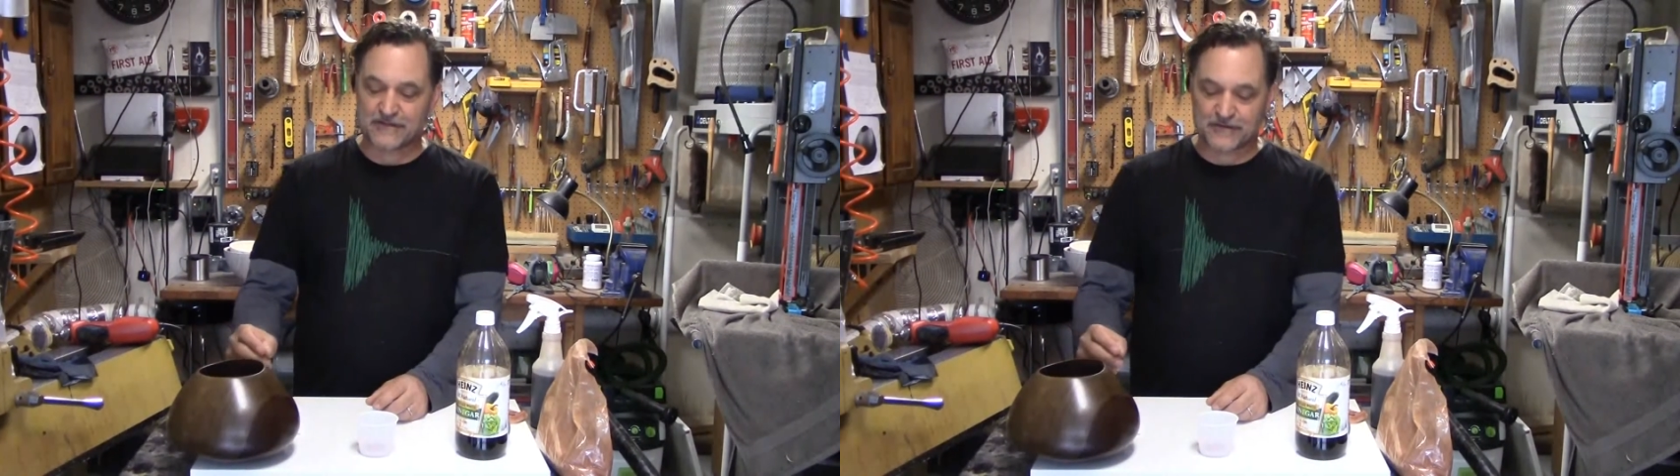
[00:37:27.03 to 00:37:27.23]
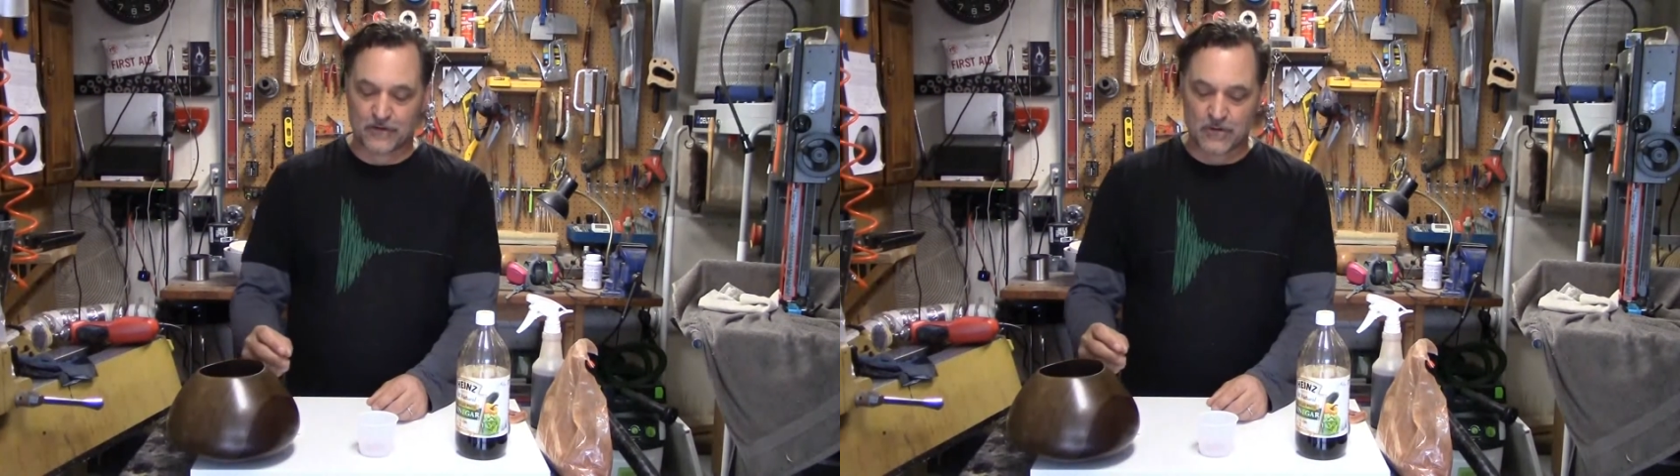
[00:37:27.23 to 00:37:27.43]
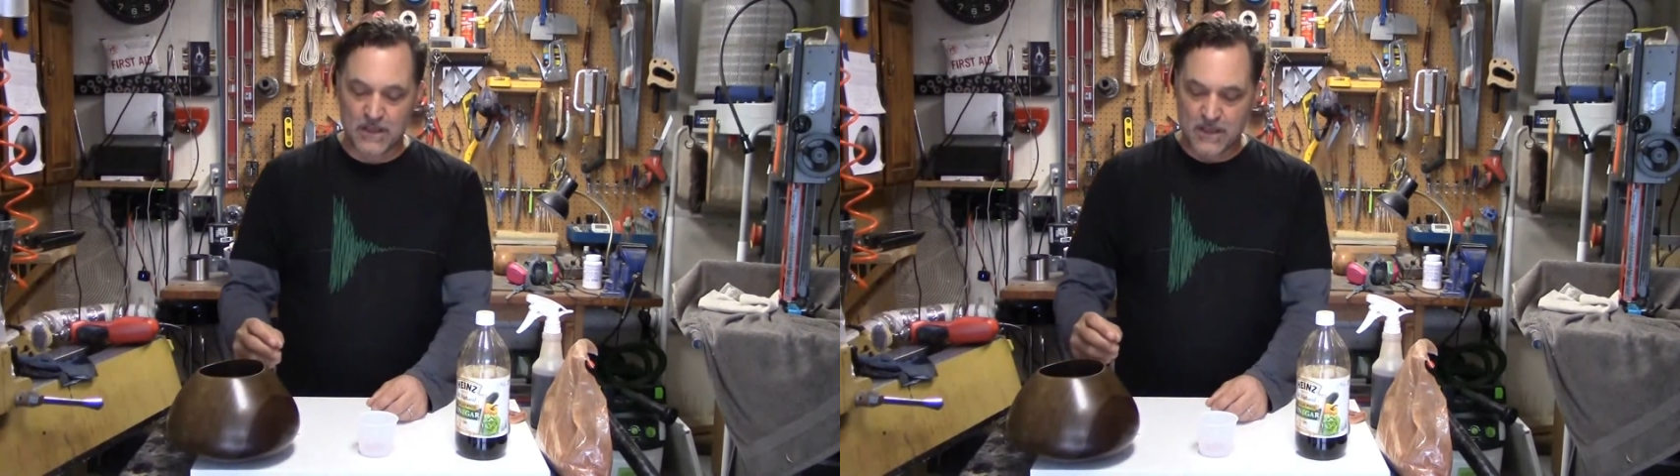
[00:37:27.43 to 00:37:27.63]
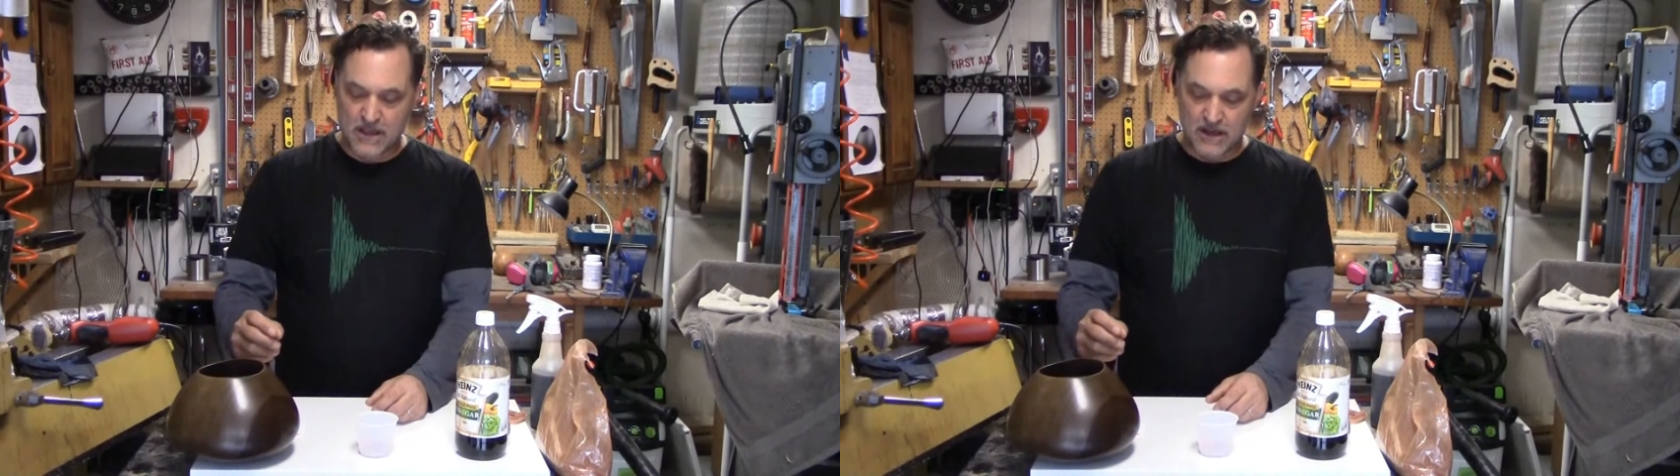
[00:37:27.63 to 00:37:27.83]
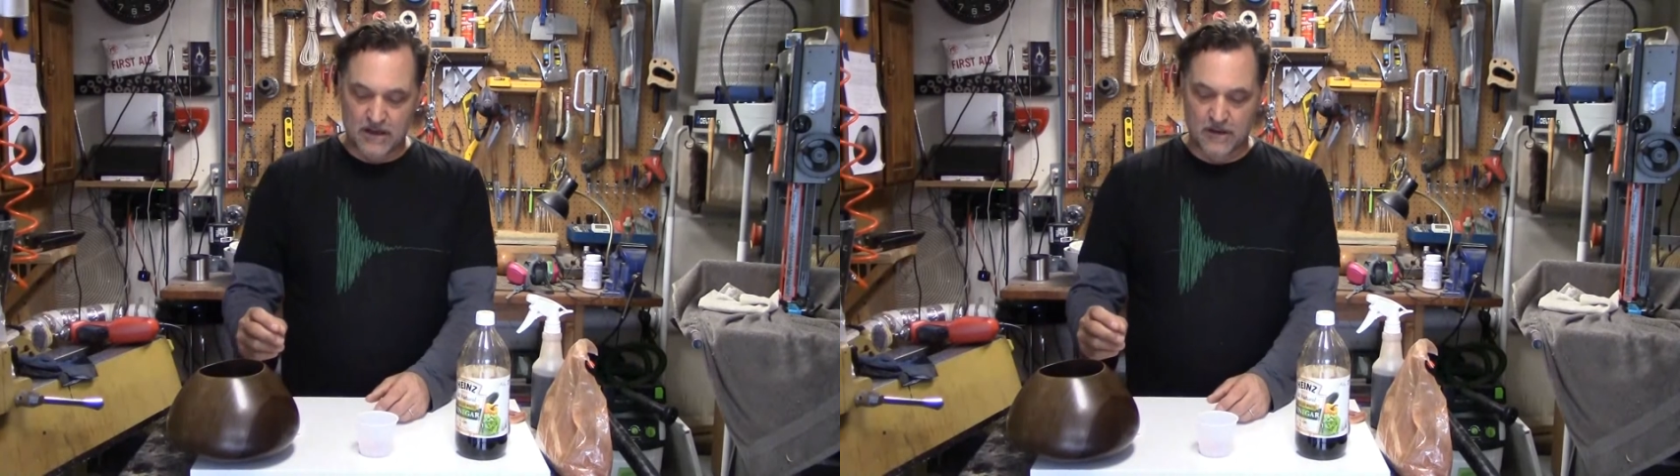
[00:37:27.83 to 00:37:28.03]
So
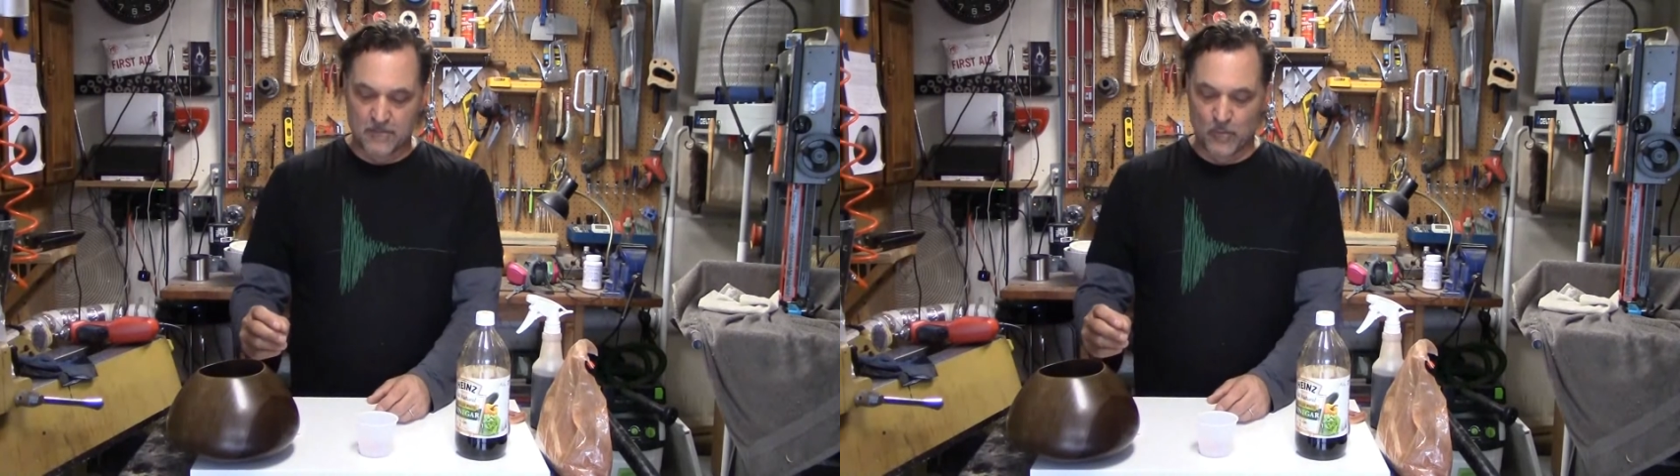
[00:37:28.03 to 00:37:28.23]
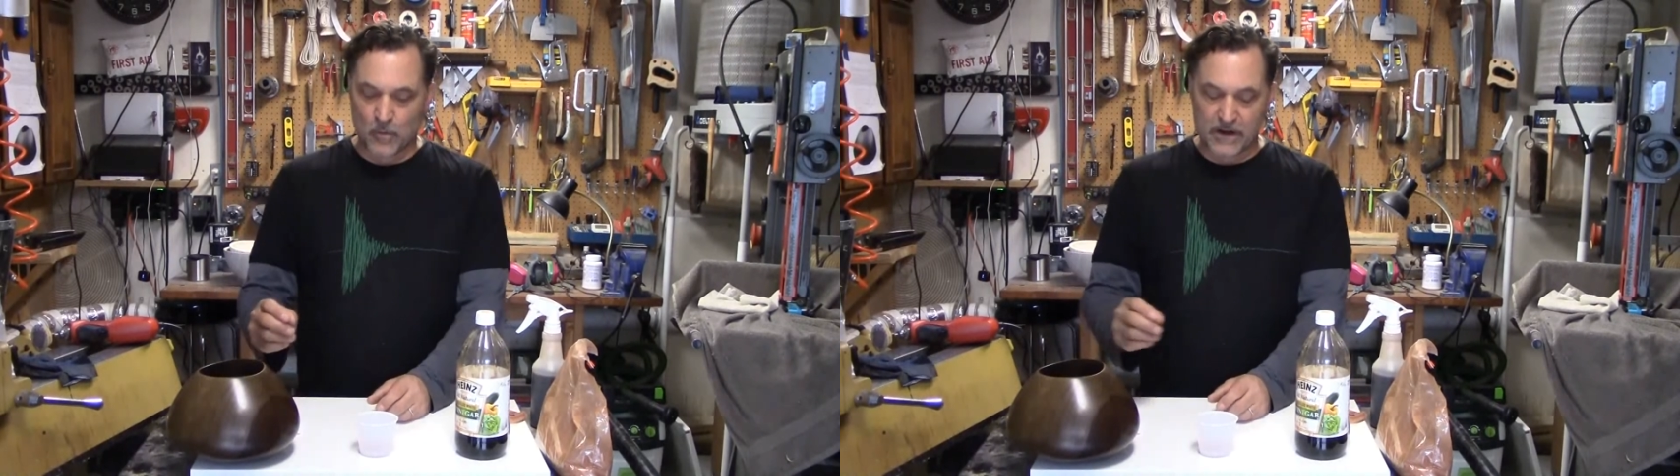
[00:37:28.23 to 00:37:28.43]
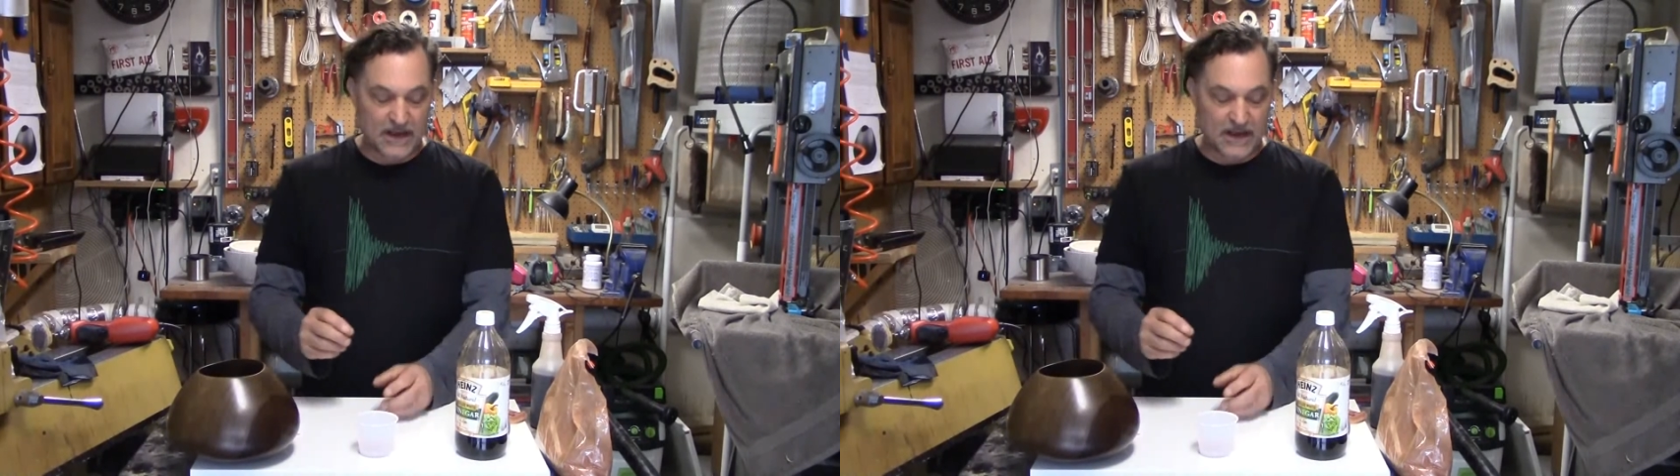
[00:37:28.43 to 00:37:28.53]
what